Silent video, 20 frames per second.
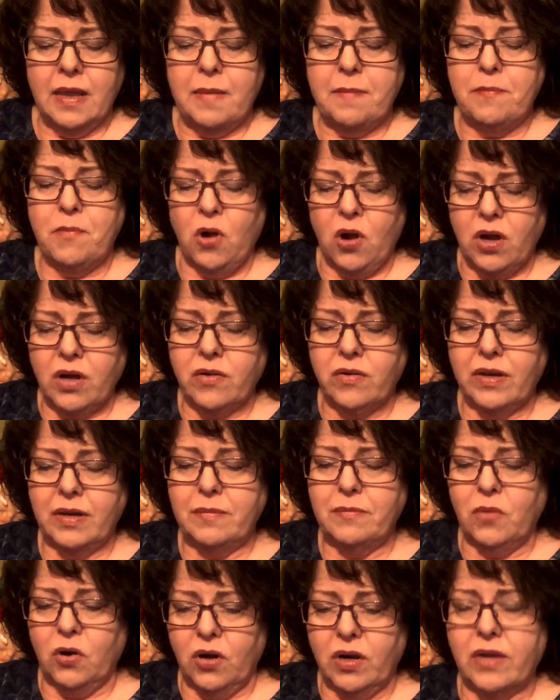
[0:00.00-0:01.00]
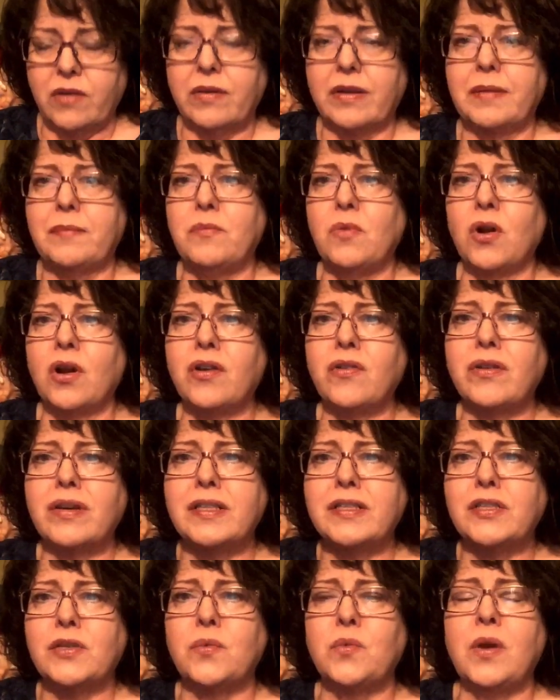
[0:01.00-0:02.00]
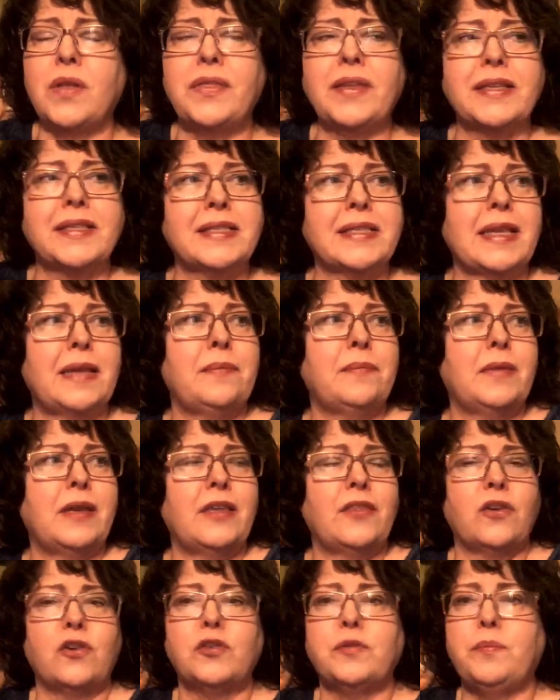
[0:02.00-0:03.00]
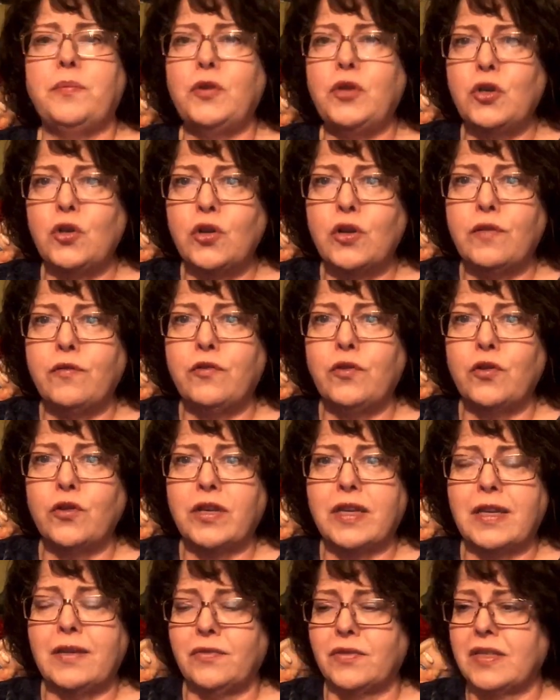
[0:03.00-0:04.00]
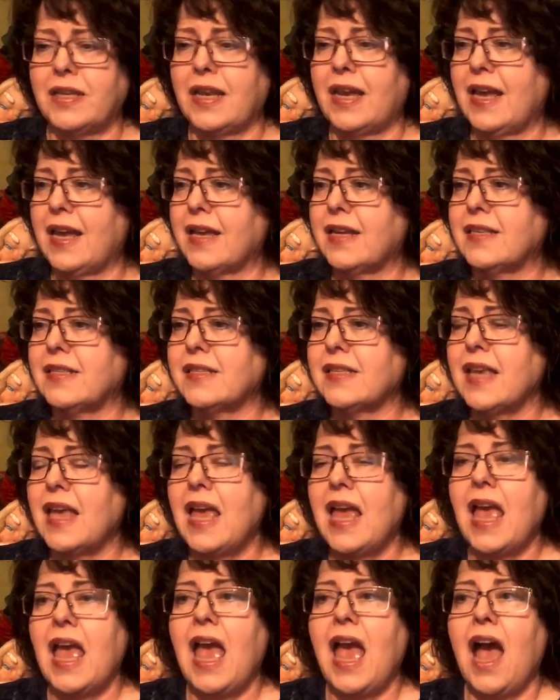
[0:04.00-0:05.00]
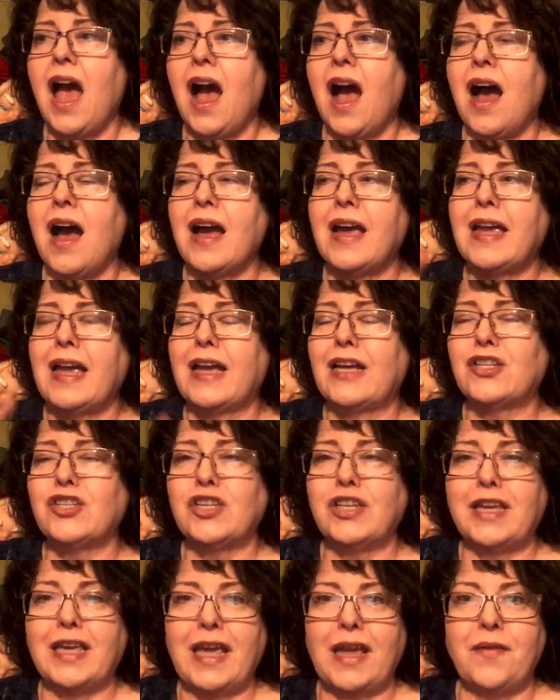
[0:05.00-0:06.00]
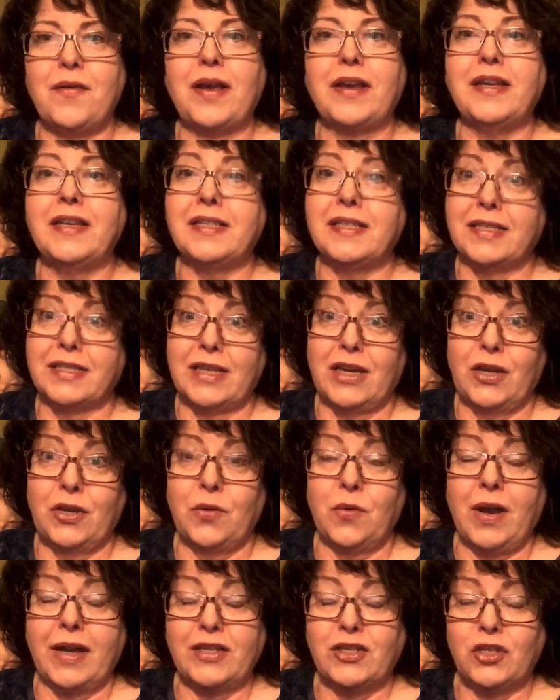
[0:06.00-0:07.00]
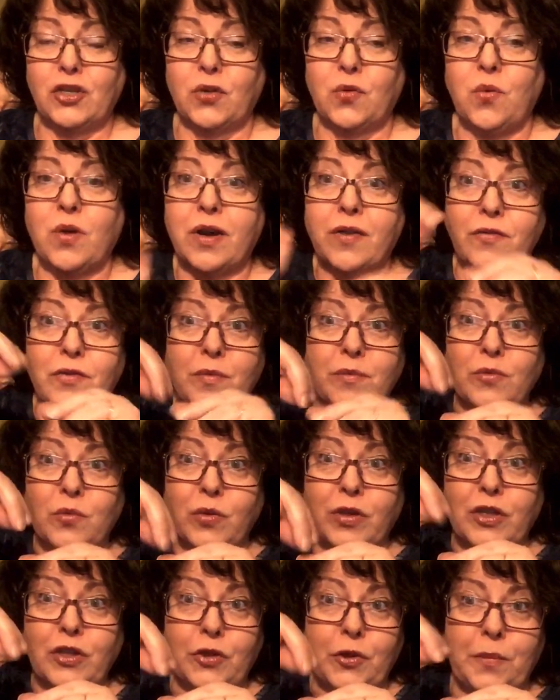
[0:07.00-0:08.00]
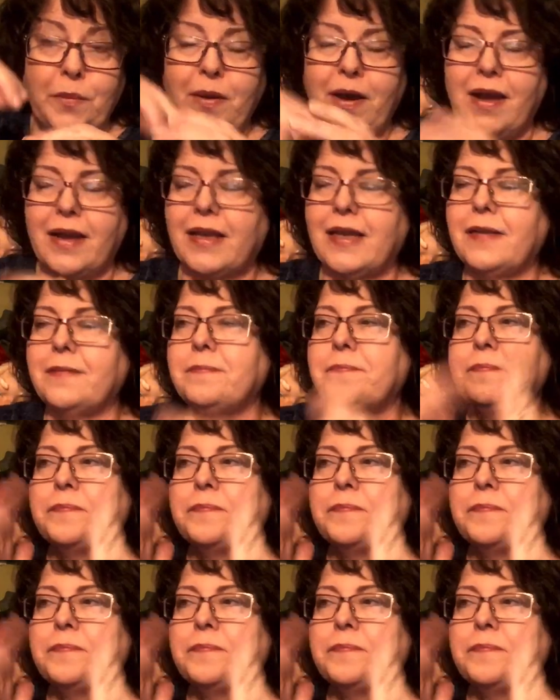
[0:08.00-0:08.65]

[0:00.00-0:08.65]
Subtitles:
the one that sent me those beautiful gift tags. I need to tell you, I took one of them with a little pocket.